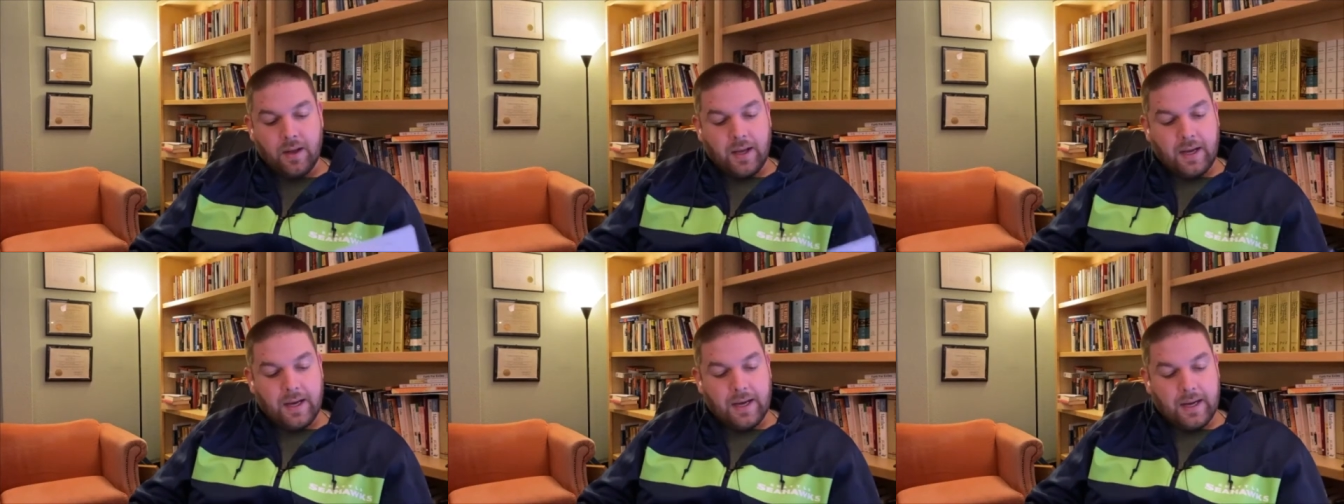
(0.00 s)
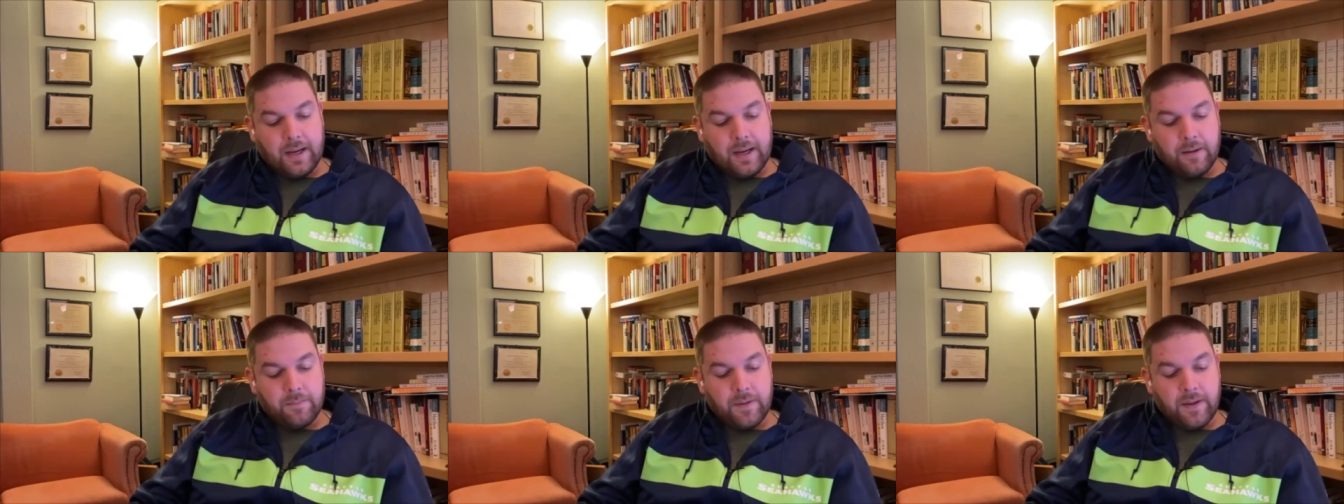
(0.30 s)

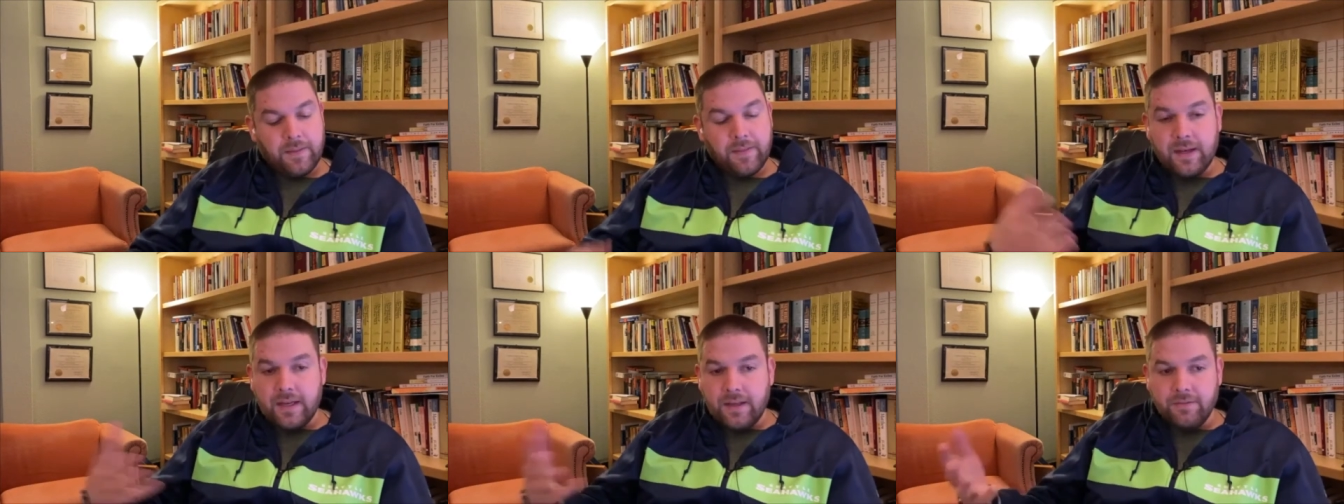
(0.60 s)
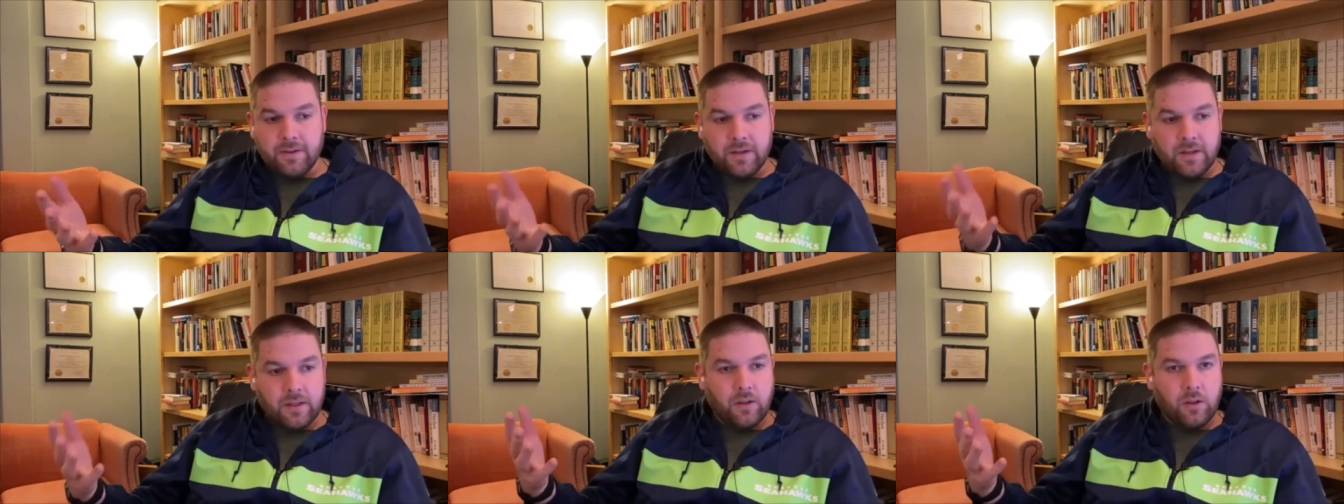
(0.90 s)
Um, and then
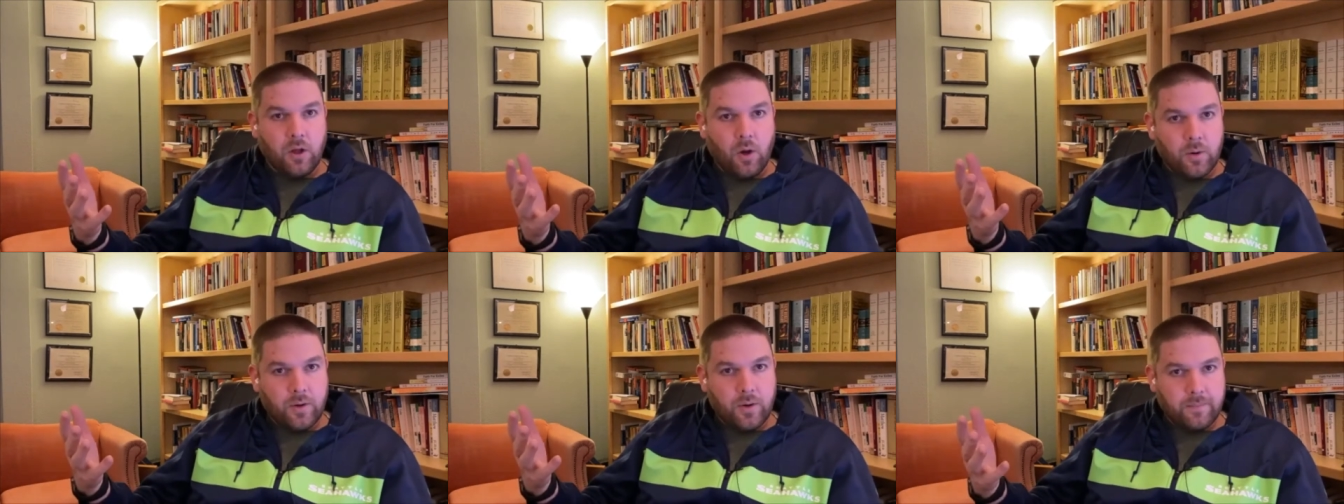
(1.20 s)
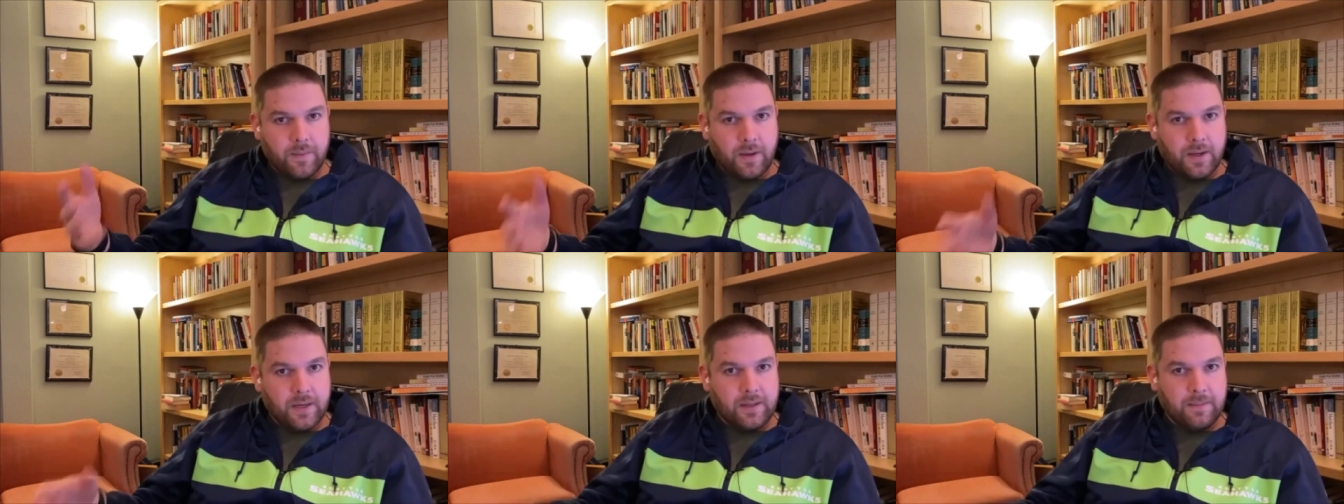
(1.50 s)
even loaning
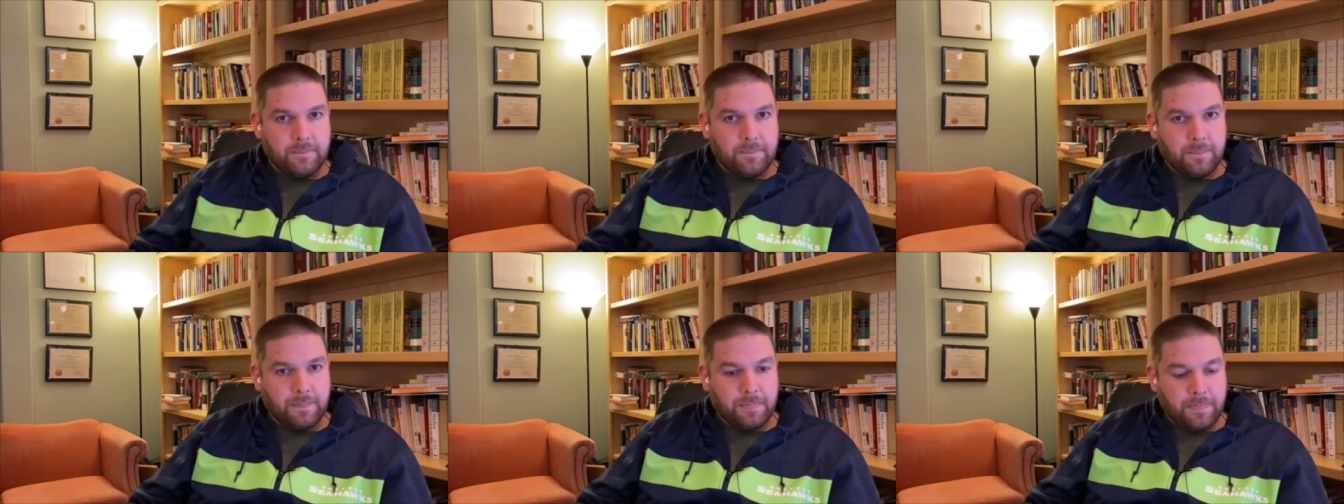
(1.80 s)
money.